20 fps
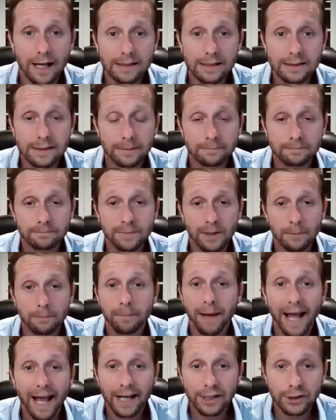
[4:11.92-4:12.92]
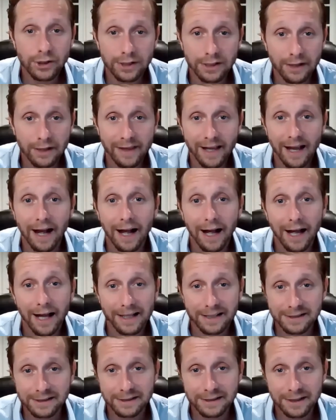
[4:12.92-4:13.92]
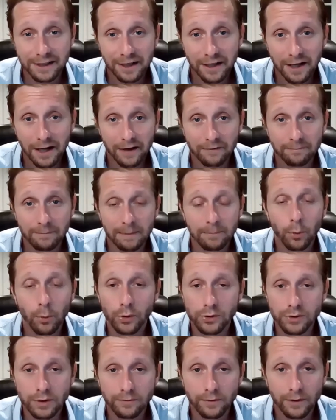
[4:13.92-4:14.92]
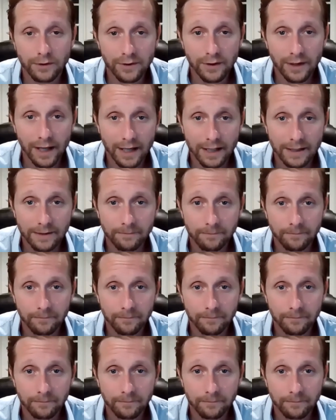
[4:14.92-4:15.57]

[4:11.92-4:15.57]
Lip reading: some compassion in the eyes of my portrait for today?